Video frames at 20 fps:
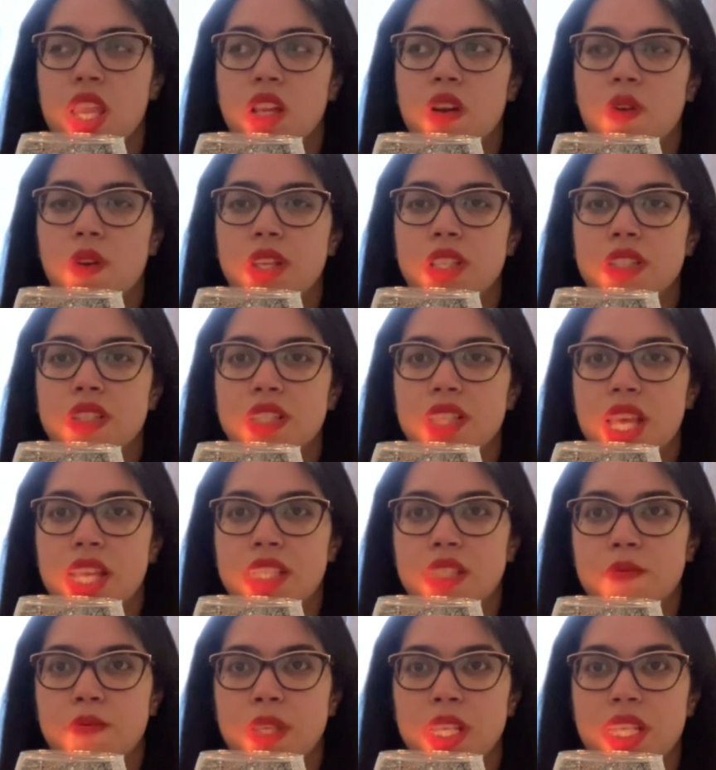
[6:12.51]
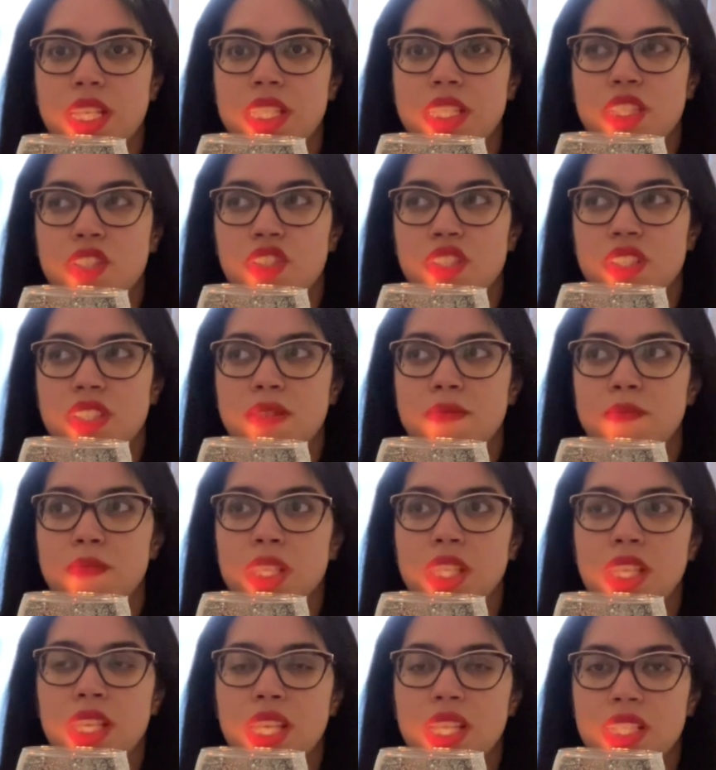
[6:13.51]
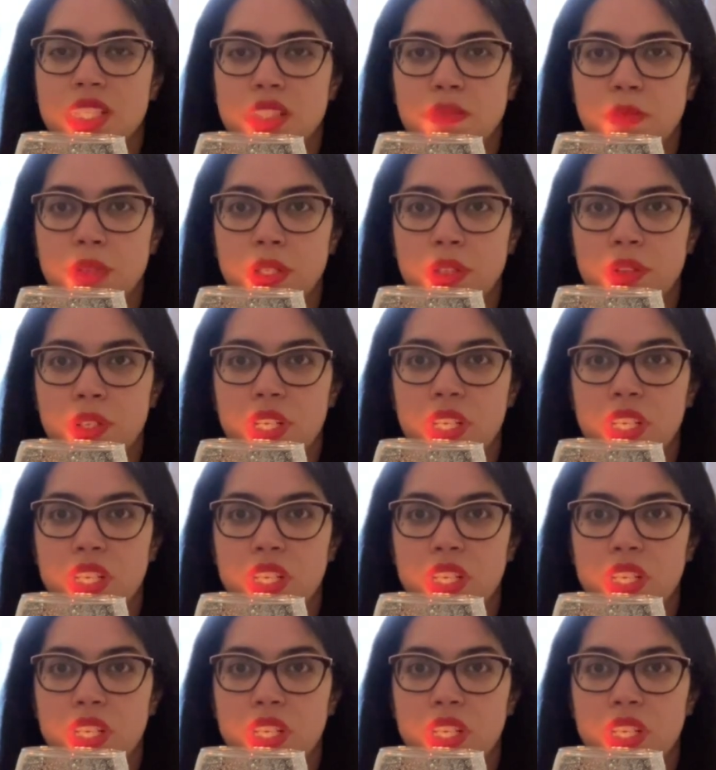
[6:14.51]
Go into that space, just me and spirit,